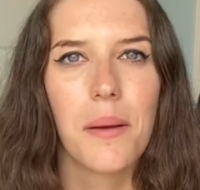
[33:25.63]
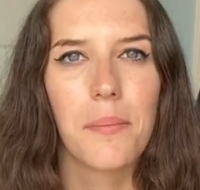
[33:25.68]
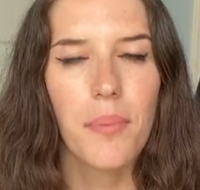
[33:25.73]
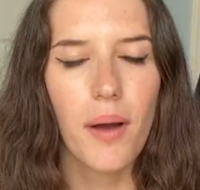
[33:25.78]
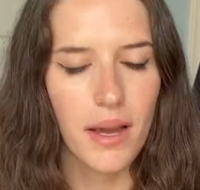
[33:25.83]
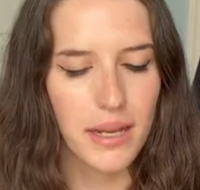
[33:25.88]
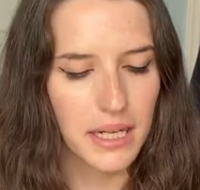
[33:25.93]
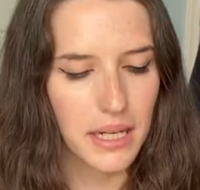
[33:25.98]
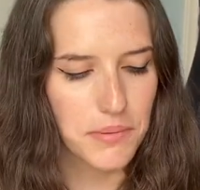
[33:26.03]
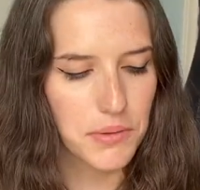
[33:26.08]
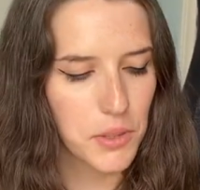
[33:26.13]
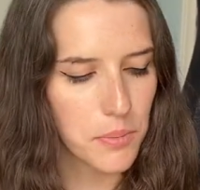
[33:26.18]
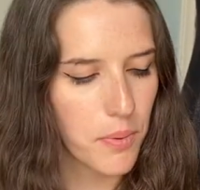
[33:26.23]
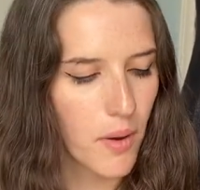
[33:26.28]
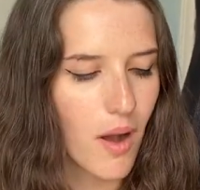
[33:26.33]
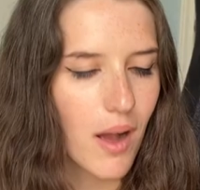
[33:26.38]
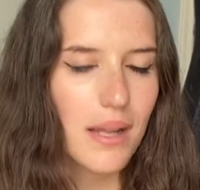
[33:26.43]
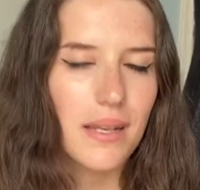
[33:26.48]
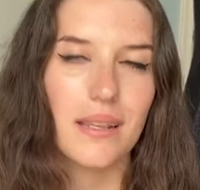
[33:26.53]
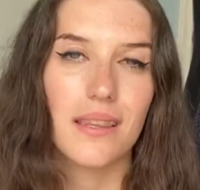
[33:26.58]
but if you
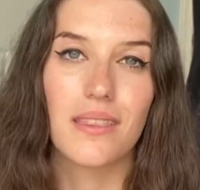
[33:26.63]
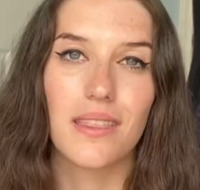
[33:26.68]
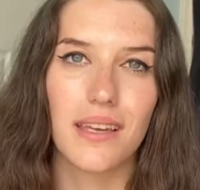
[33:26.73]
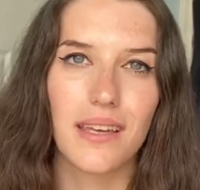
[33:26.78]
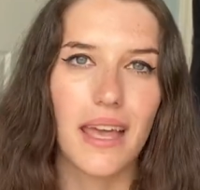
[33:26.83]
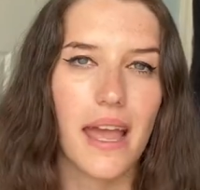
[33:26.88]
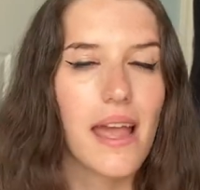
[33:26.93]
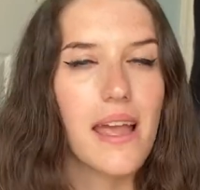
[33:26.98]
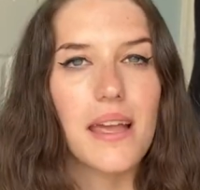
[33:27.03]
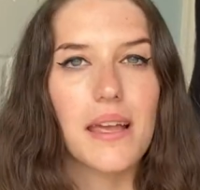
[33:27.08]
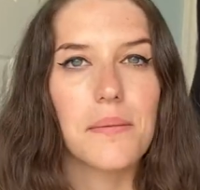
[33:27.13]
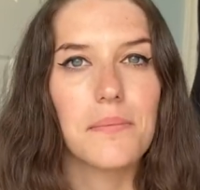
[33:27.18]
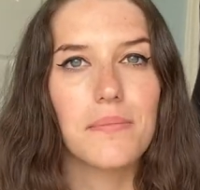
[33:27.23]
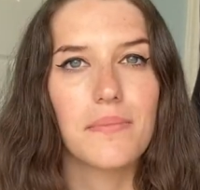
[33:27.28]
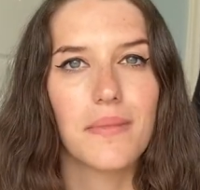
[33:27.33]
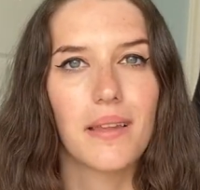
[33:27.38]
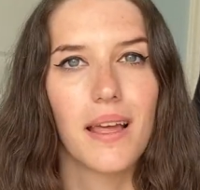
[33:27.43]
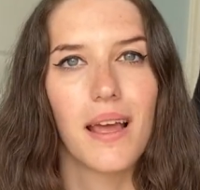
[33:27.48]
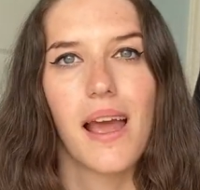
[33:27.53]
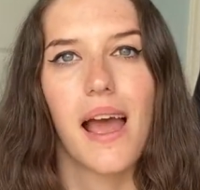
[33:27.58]
bought the game,
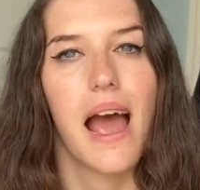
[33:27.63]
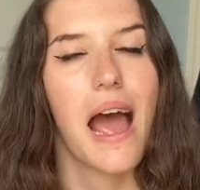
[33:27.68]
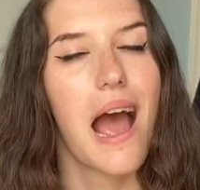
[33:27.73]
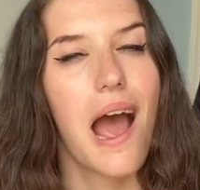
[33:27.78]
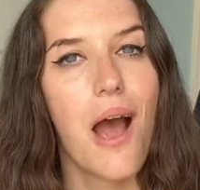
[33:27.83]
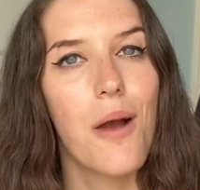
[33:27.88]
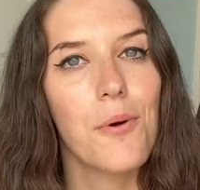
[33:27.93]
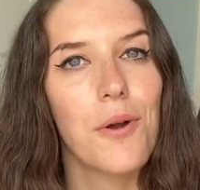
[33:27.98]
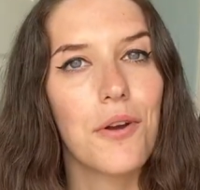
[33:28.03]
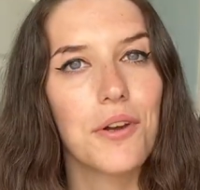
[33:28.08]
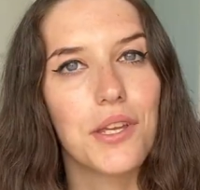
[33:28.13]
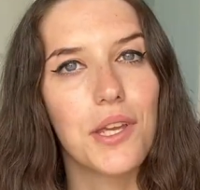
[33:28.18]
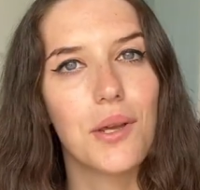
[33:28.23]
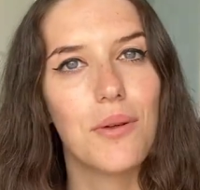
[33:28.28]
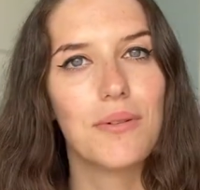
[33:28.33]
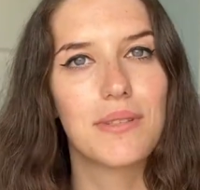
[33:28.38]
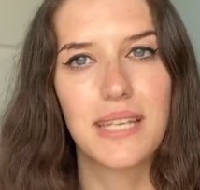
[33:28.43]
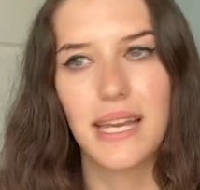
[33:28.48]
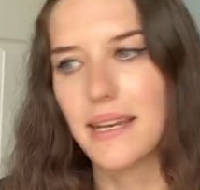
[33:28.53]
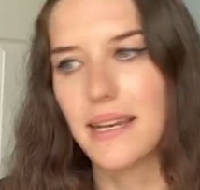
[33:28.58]
how are you to